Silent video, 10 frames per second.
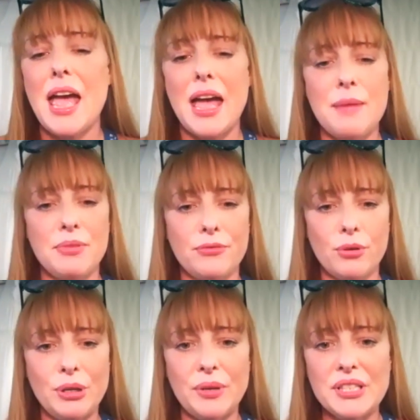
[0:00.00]
And before
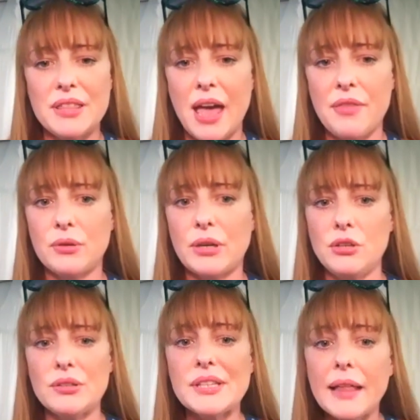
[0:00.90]
we go into that, though, can
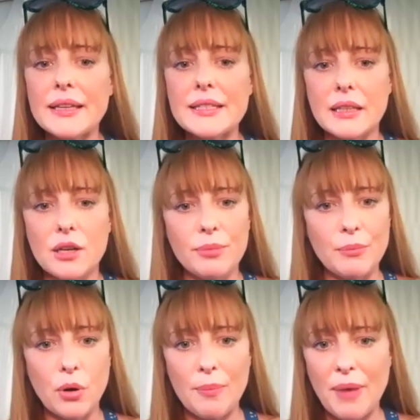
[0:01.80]
you tell us a little bit
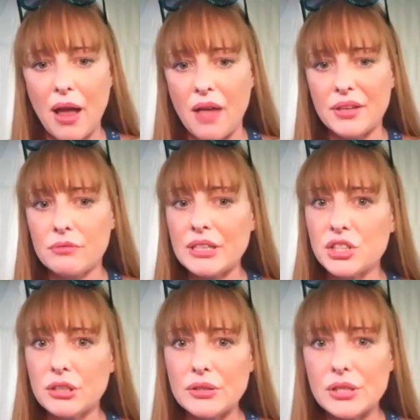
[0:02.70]
more about other
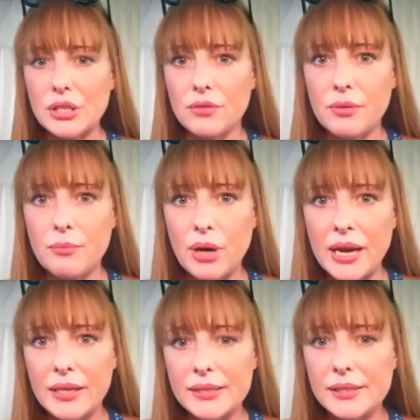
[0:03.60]
rituals that you've
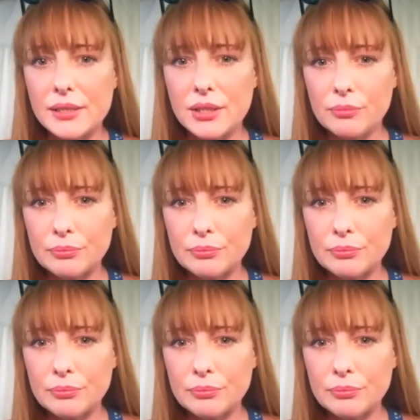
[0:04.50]
embraced?